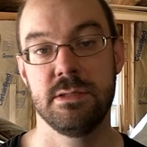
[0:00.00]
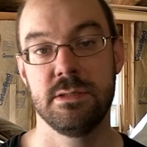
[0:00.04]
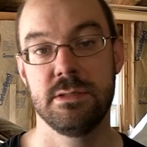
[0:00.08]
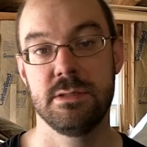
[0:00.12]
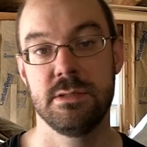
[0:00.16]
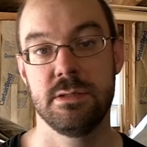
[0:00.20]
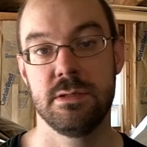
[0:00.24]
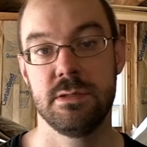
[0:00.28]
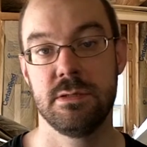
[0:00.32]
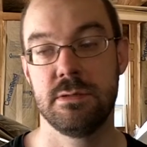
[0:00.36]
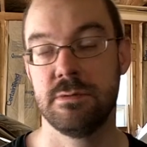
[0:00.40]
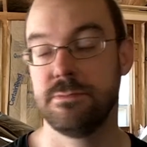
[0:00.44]

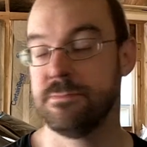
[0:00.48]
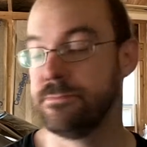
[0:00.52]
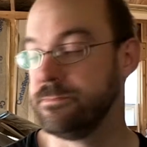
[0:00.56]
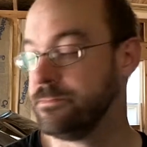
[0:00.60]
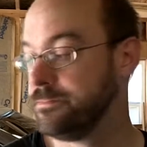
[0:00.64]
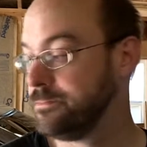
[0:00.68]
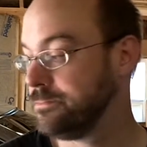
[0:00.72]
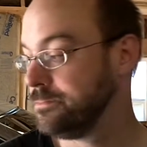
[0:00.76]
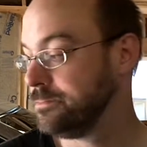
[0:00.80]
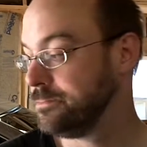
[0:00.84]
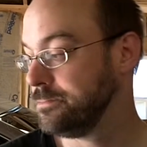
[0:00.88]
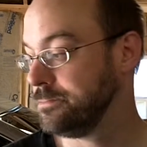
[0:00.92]
So
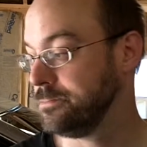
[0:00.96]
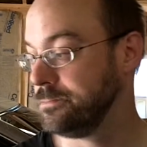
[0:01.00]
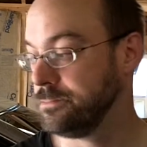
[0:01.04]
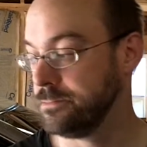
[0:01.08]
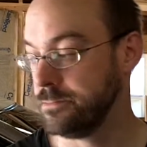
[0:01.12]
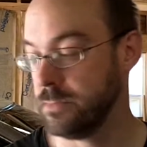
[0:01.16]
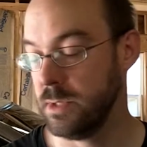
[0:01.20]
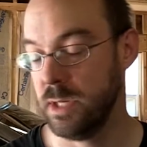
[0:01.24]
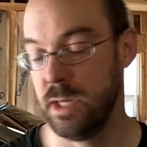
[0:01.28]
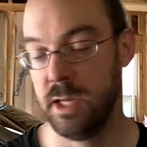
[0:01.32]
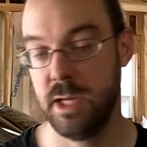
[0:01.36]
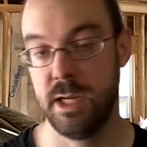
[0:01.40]

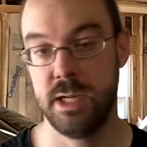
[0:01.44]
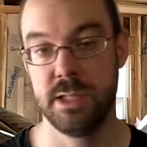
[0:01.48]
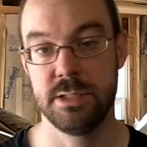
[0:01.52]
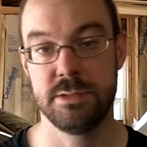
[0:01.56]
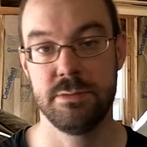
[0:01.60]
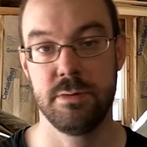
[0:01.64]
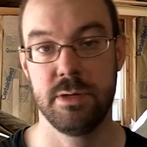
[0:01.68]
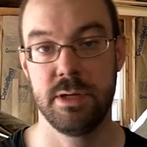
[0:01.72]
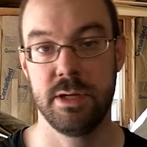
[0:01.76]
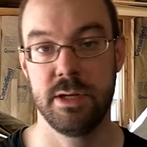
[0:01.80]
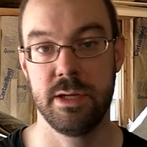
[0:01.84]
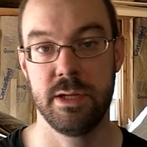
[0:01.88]
it is
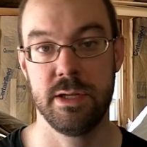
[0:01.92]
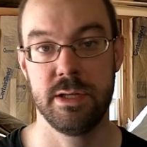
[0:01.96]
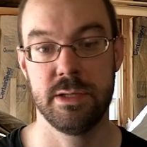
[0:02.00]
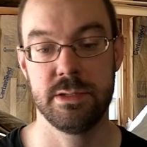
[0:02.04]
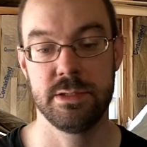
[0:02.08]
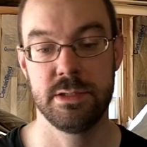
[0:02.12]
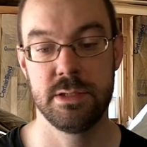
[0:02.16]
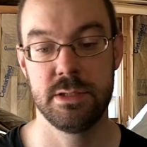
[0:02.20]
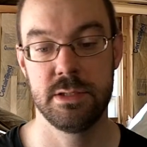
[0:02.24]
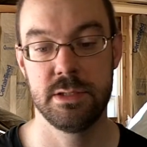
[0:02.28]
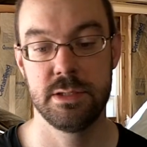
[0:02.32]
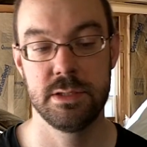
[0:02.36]
what it
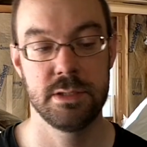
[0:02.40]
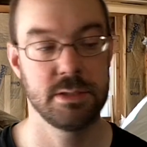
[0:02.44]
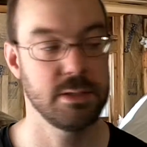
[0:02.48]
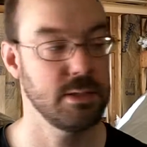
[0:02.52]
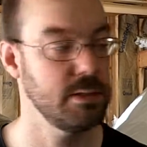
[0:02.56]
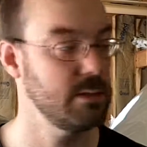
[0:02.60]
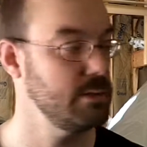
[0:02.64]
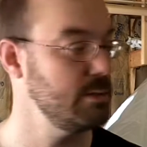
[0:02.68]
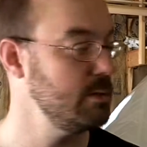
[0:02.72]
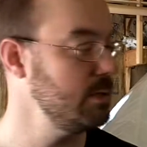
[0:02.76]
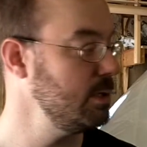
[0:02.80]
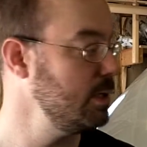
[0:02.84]
is.
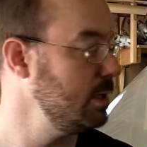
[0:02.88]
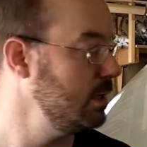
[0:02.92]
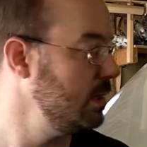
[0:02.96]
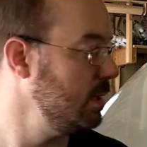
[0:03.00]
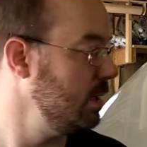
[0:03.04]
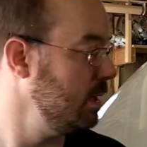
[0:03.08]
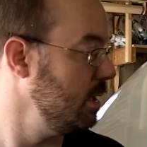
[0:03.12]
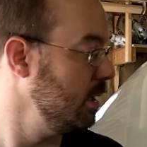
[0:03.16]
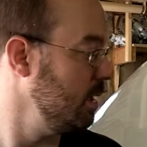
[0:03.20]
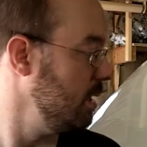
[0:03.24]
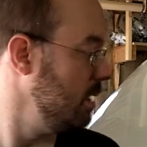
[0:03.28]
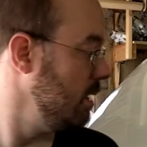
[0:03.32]
So
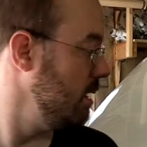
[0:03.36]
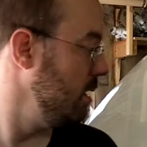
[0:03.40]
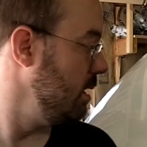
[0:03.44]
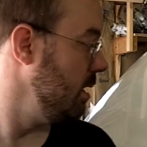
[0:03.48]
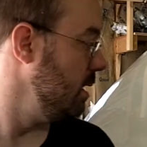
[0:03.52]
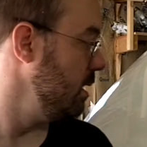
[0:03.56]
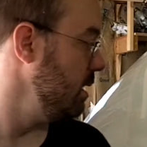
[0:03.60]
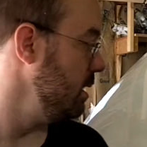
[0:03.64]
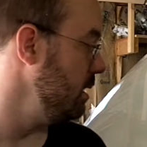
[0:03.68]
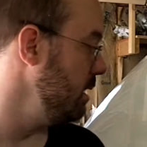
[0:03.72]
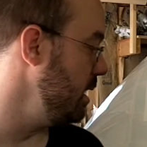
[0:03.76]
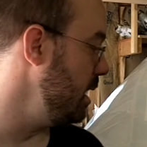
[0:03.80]

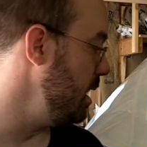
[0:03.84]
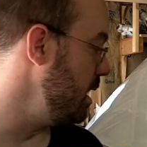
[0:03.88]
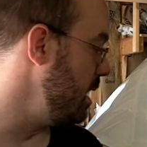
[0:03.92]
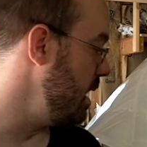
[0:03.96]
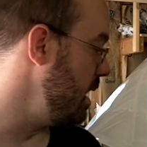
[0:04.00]
yeah,